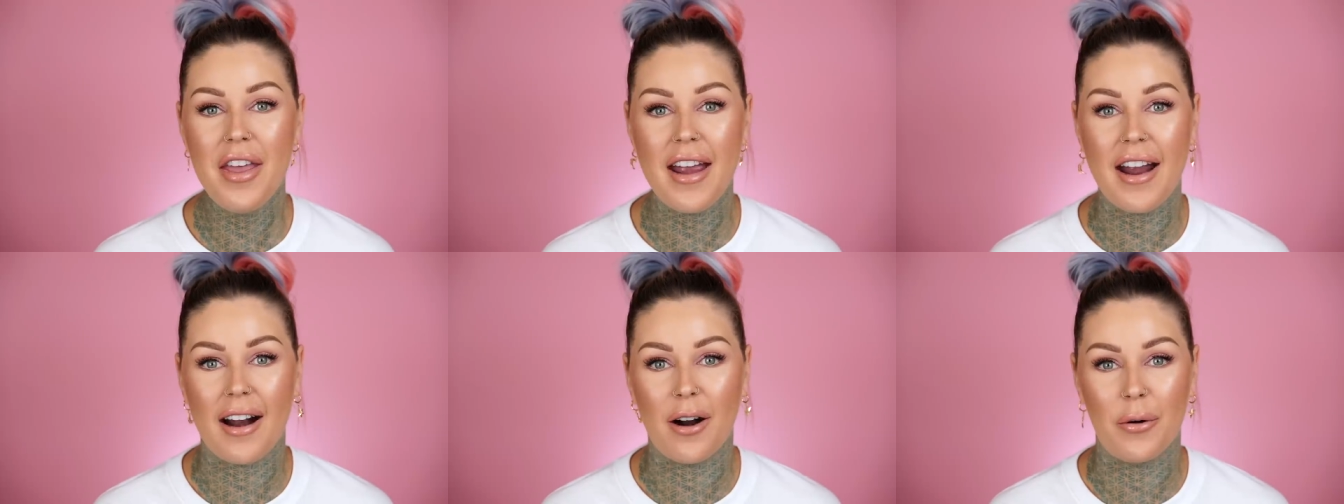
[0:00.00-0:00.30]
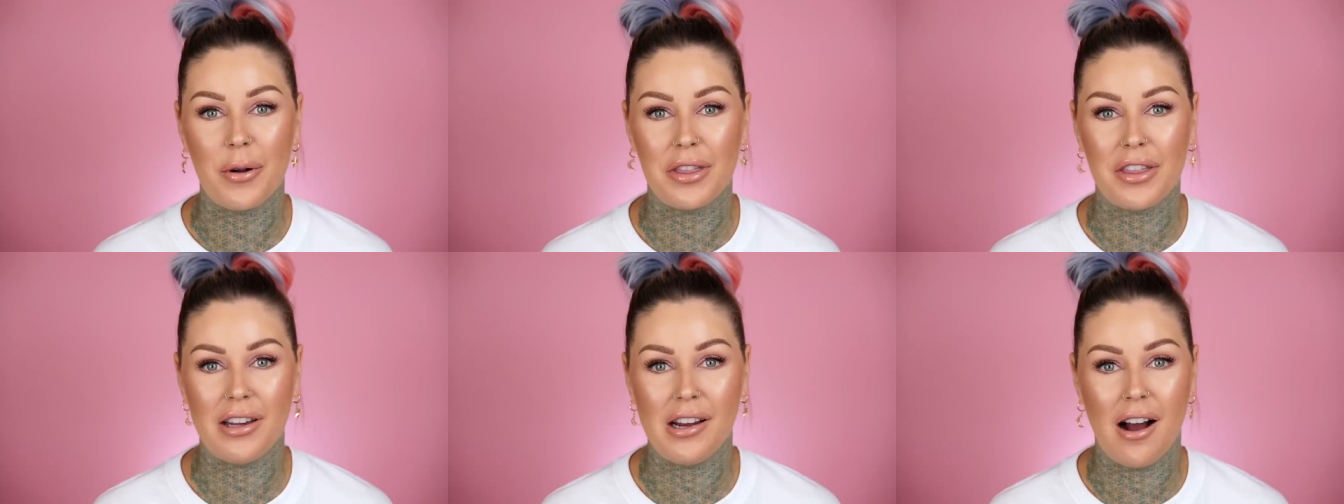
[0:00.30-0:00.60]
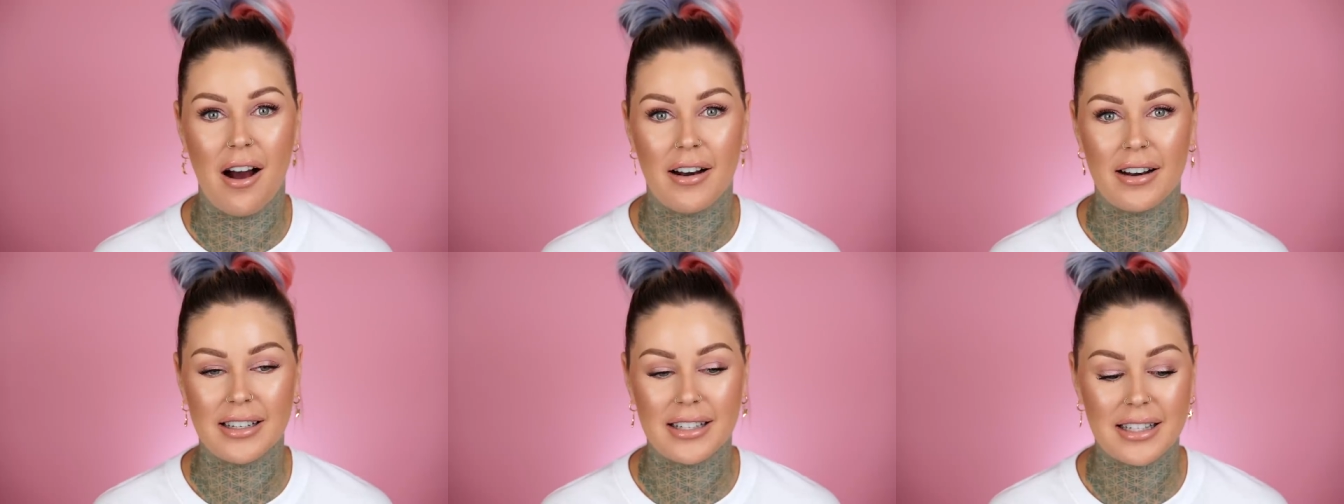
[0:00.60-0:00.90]
there with the
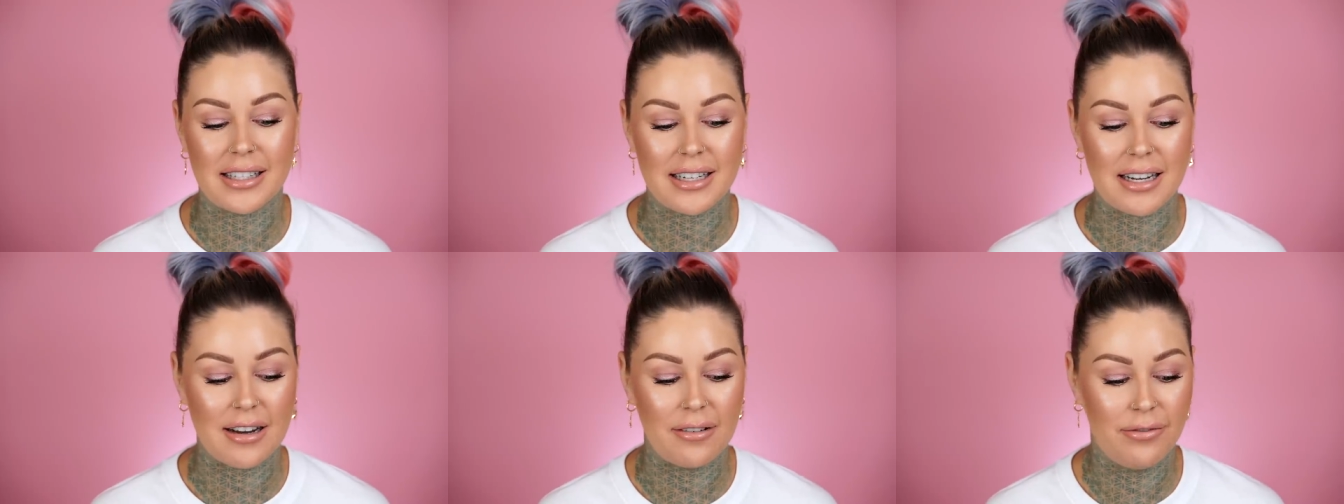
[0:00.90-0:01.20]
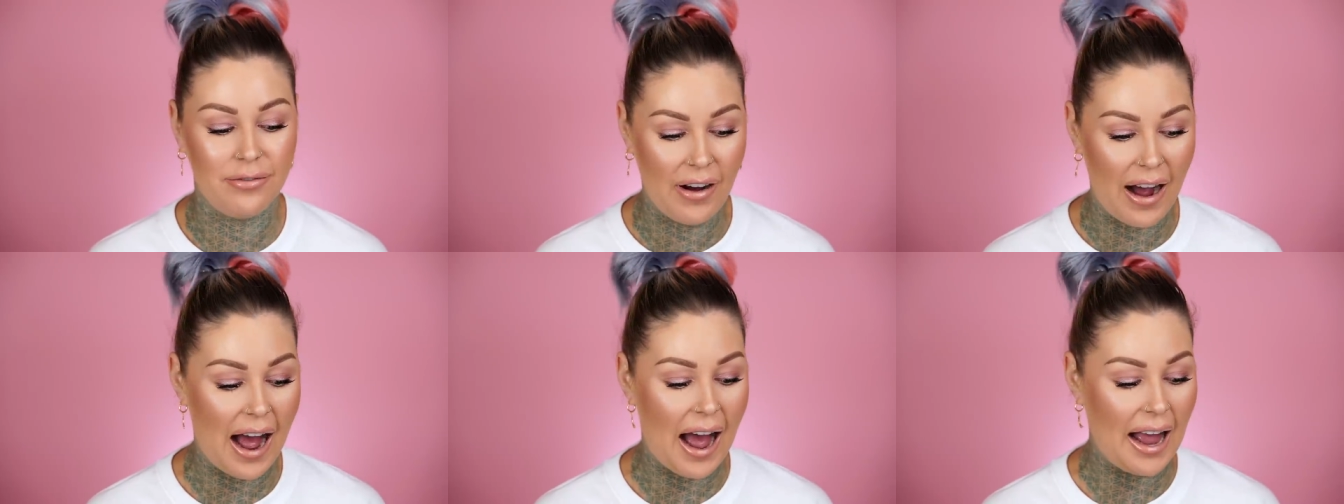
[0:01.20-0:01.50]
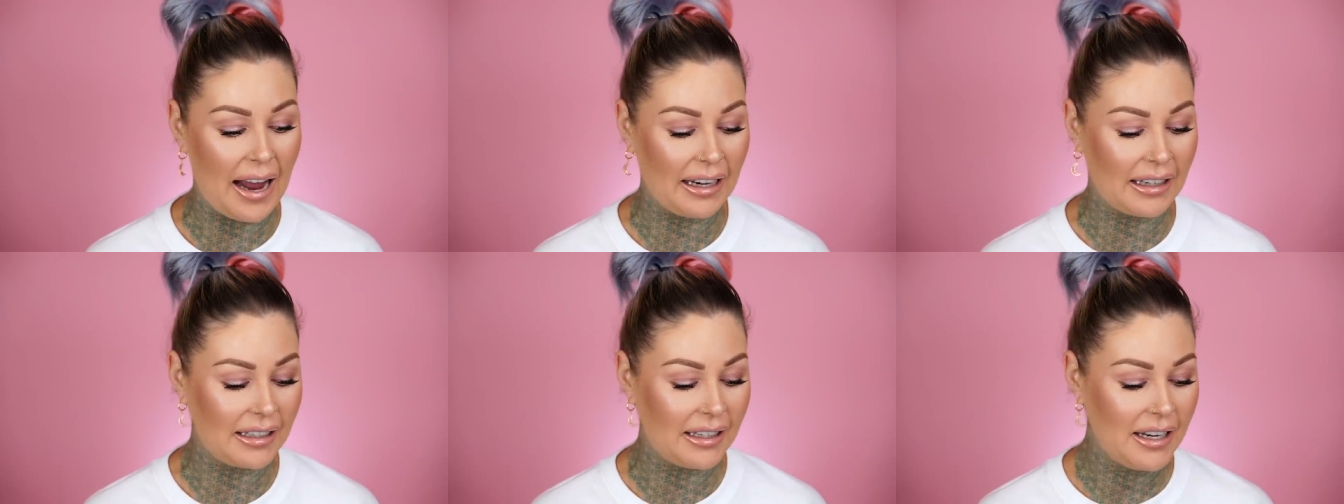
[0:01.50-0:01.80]
honesty,
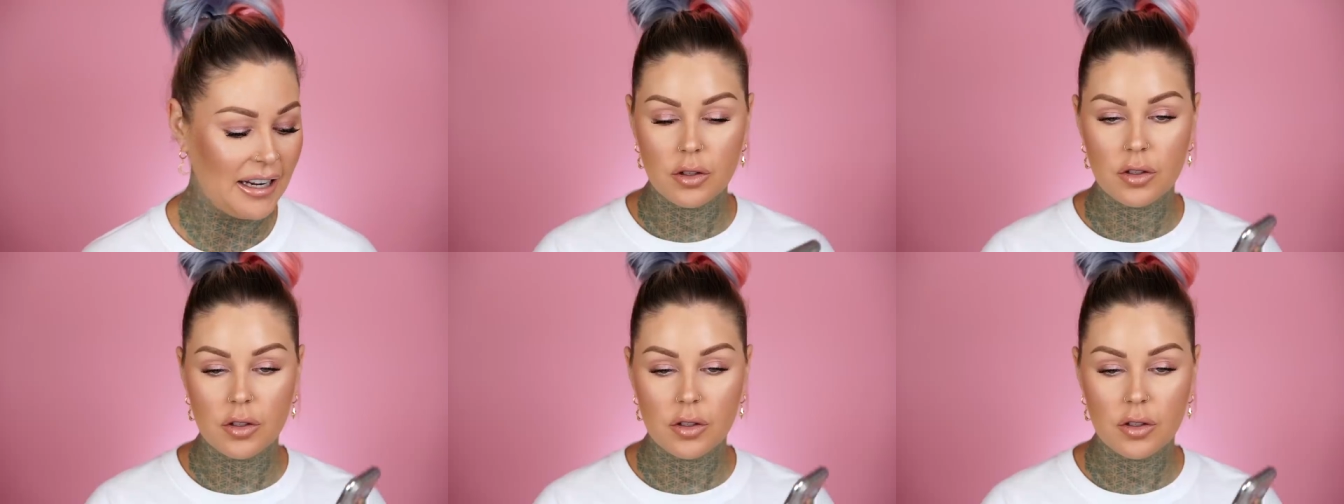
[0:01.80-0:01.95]
fine.